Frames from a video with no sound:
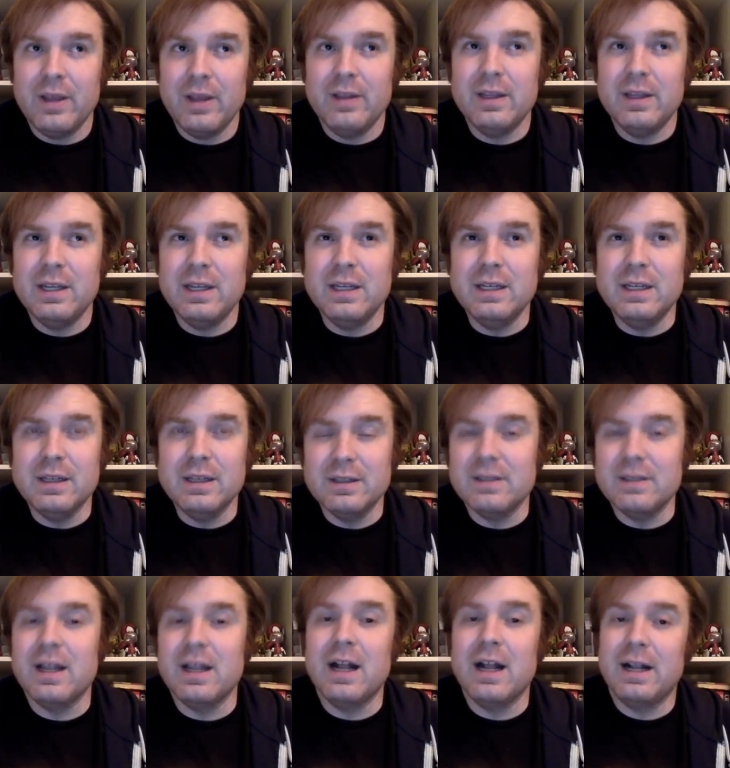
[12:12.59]
that he does
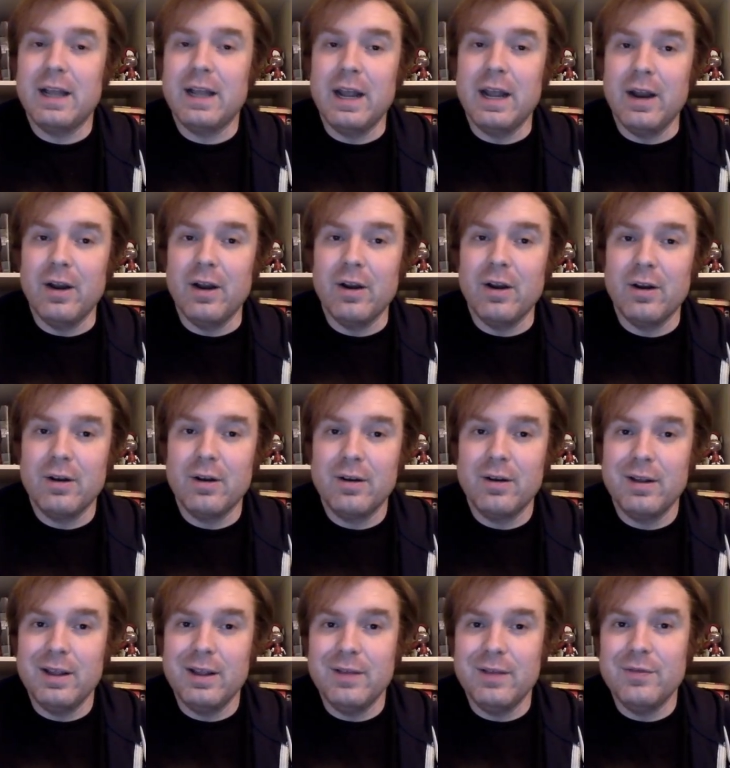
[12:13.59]
not care
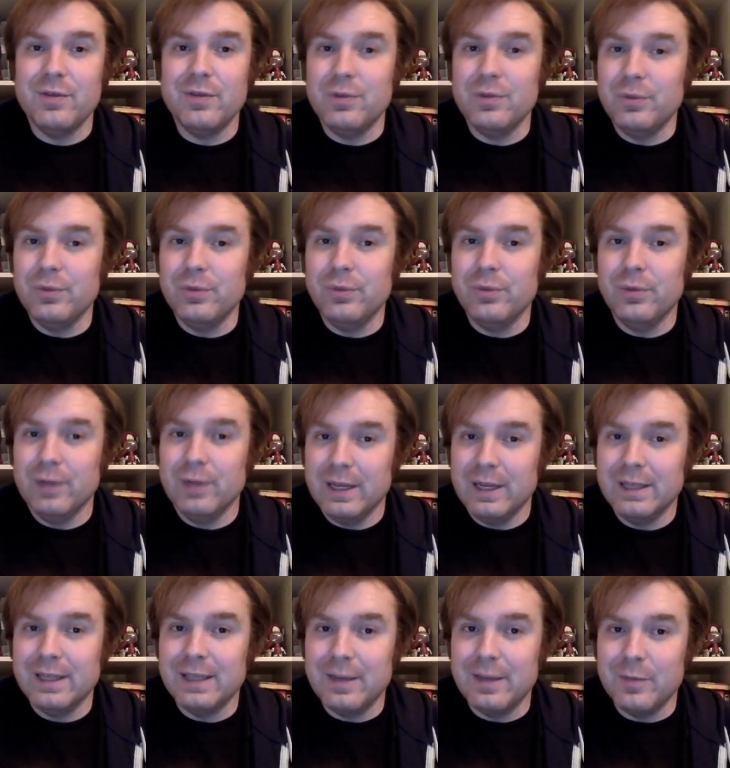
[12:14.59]
if you
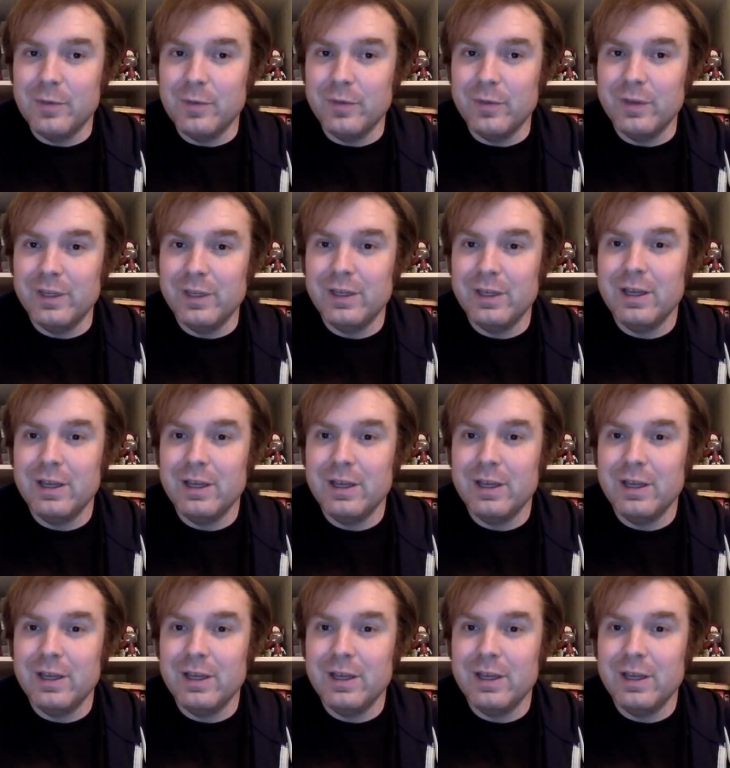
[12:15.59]
like that movie,